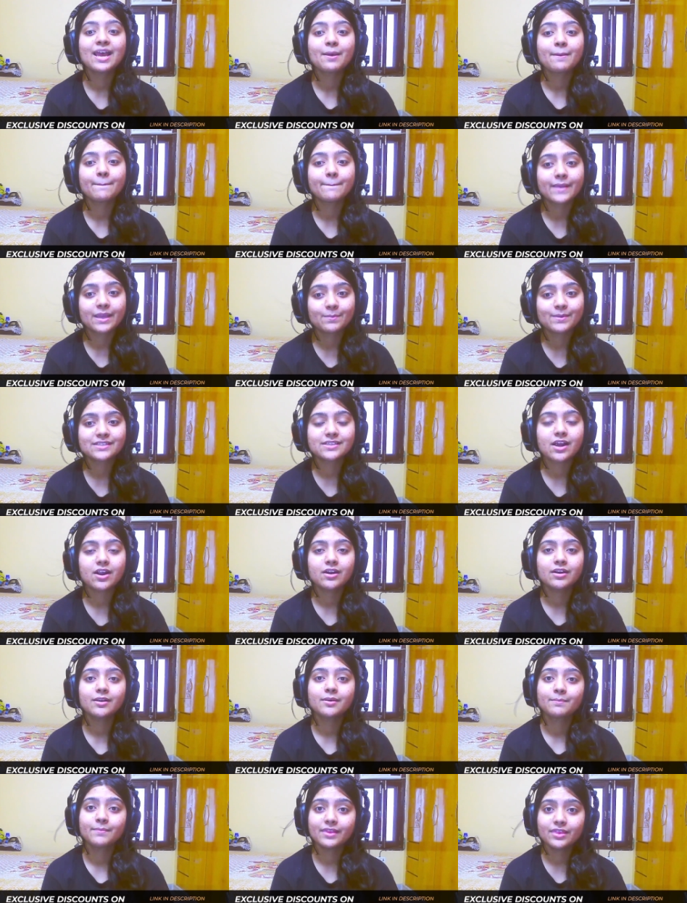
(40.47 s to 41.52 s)
Big Bazaar,
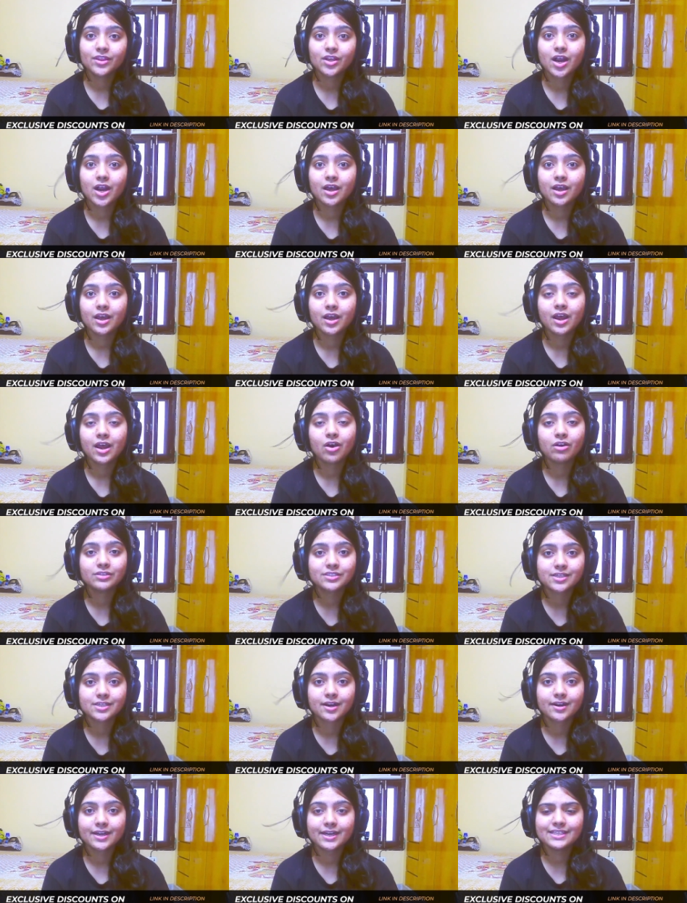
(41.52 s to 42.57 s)
Myntra,
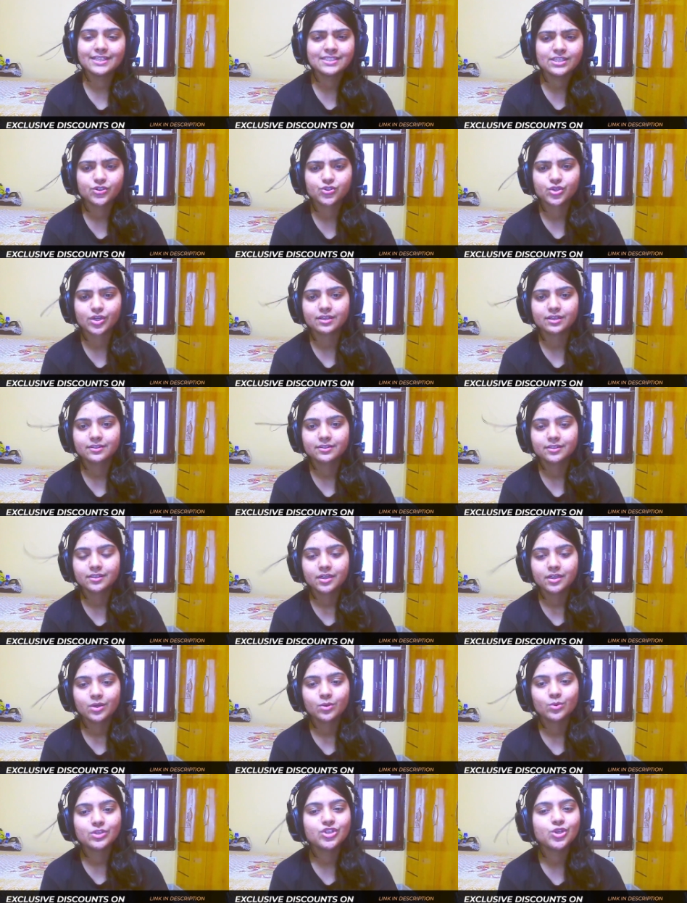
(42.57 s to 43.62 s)
Hotstar, etc.
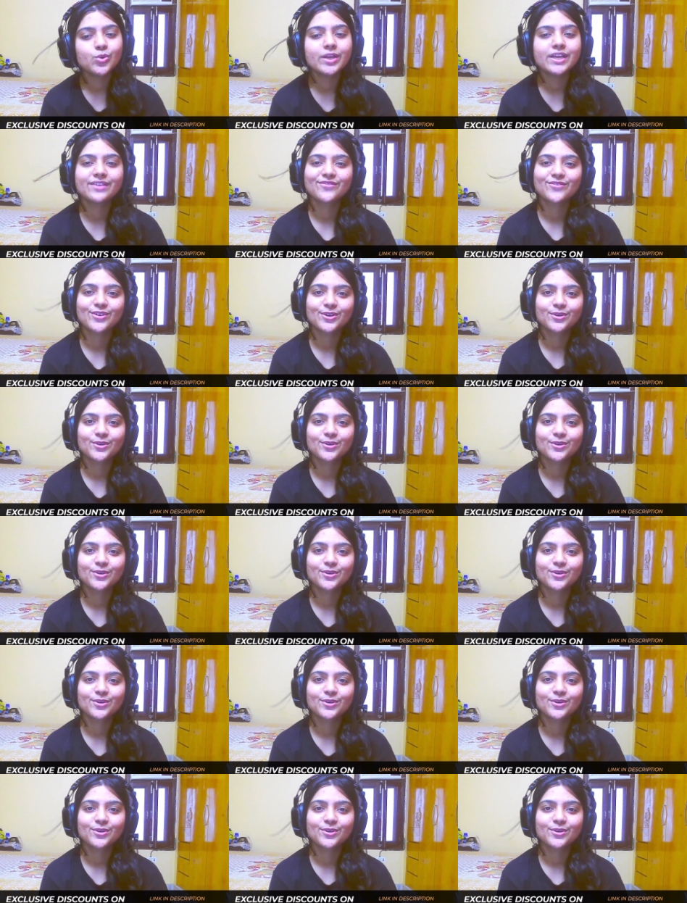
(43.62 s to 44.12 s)
What you waiting for?